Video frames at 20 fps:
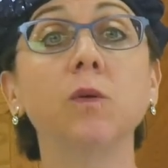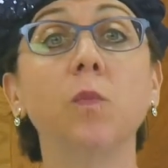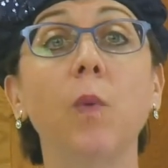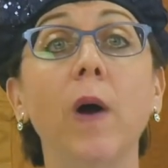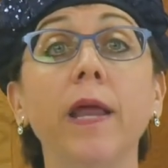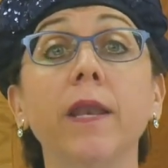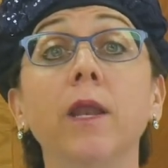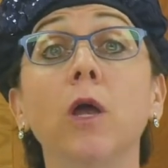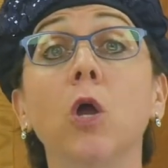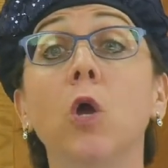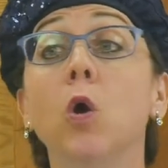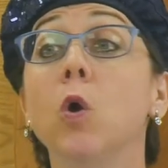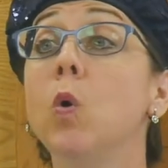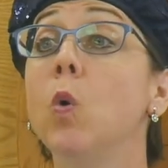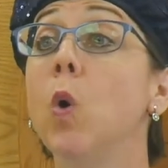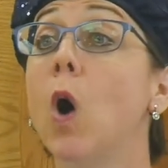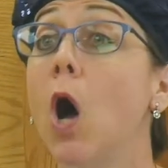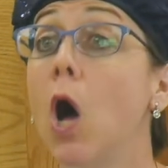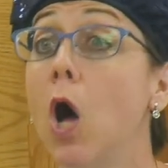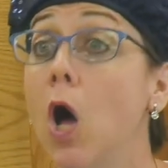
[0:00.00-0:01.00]
the one
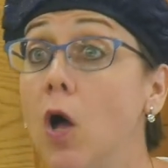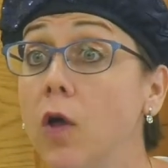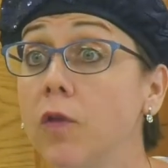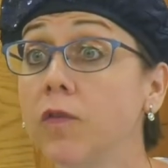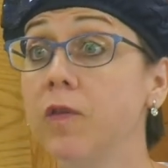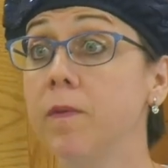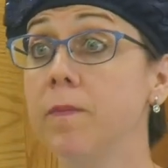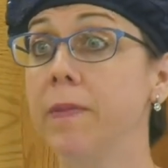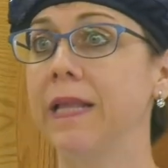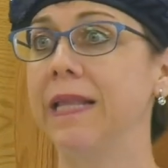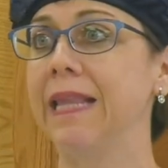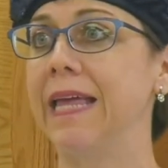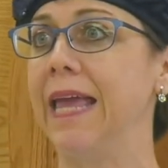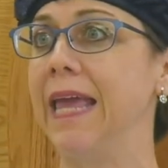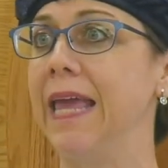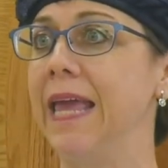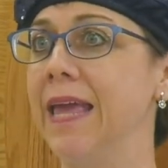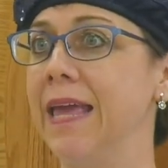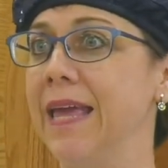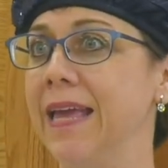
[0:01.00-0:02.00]
who
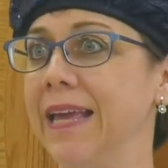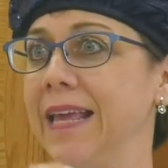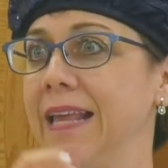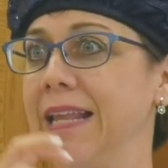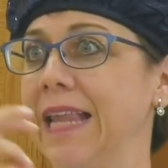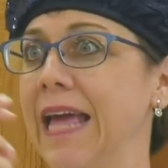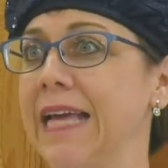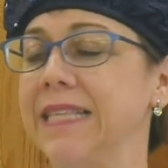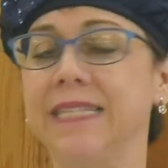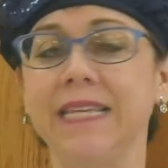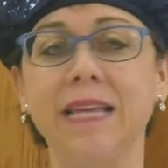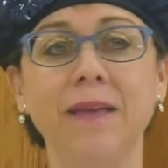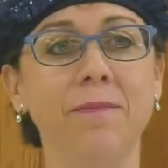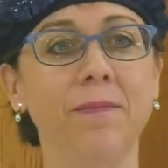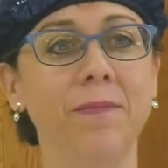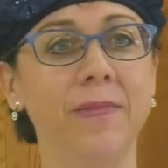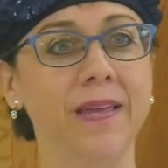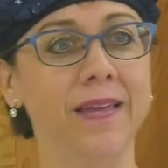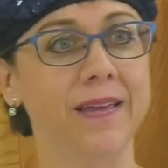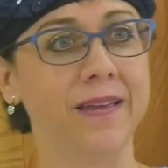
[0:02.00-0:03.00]
ultimately lets
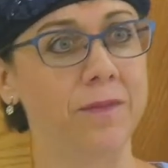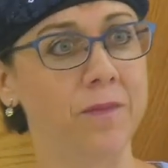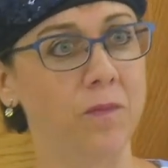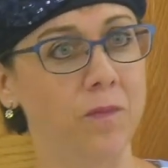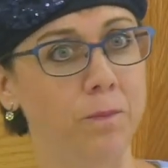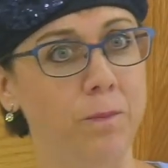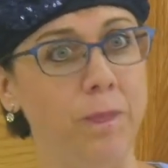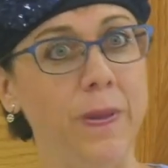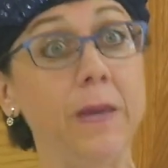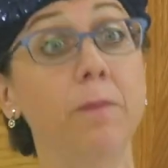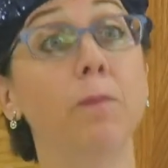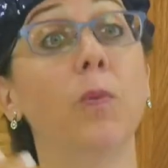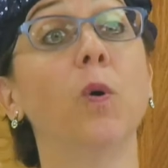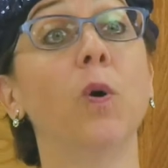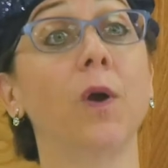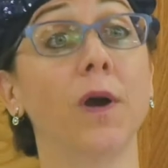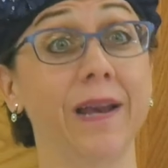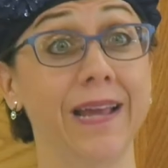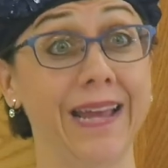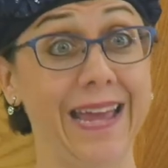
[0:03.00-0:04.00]
him be
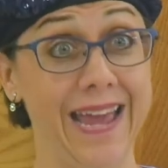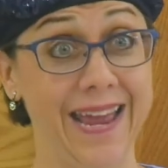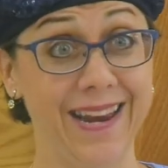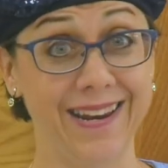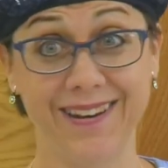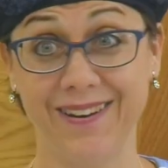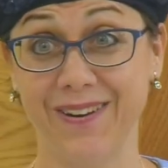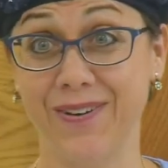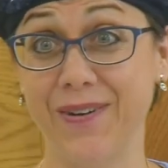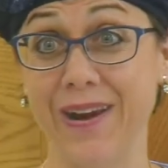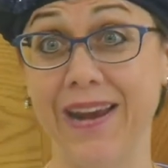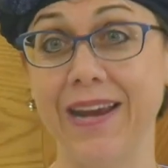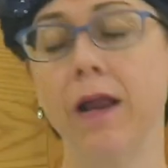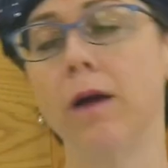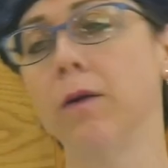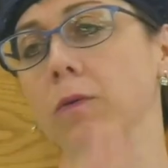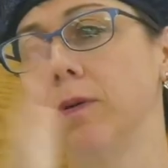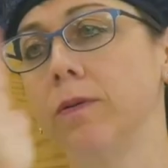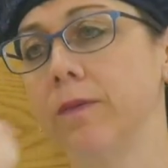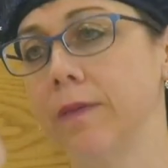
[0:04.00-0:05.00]
born again, right?
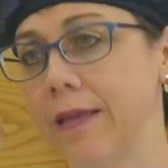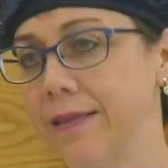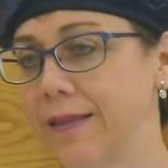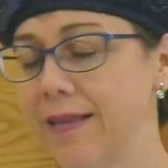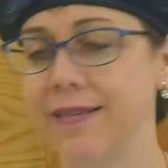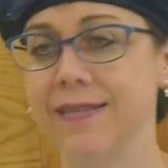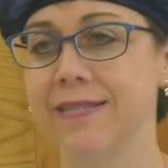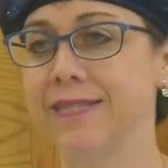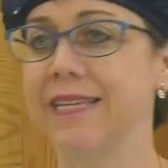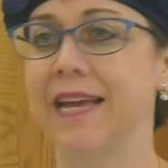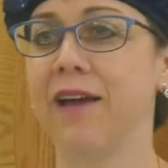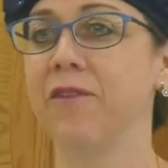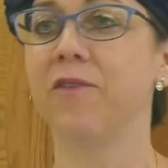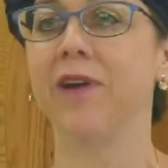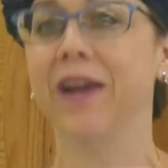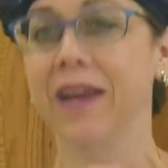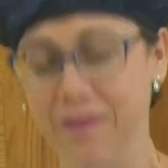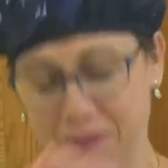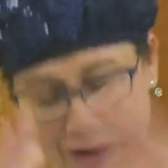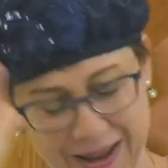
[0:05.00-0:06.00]
Oh, that didn't sound
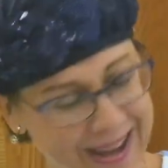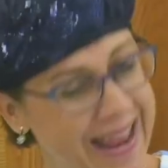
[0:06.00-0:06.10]
right.